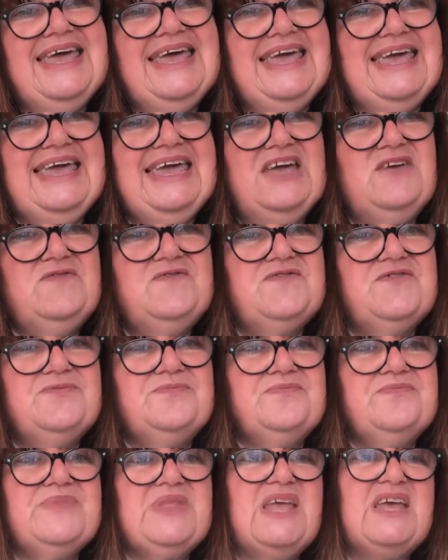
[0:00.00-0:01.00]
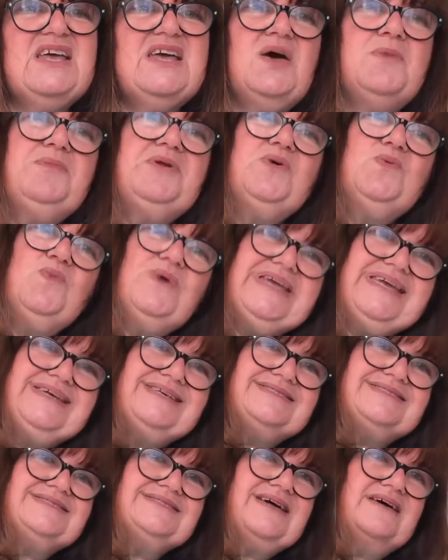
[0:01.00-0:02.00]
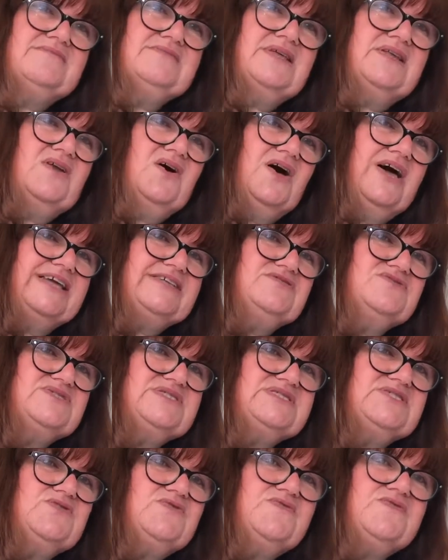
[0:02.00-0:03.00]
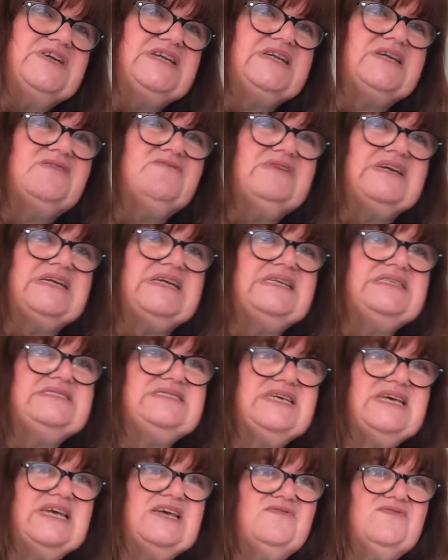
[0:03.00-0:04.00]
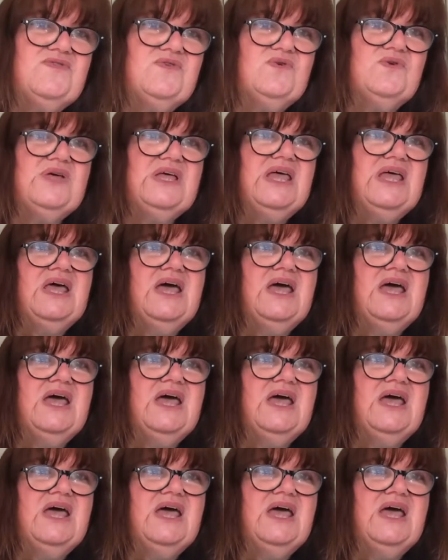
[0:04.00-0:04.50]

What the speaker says: If a couple of weeks down the line you're still feeling really tearful,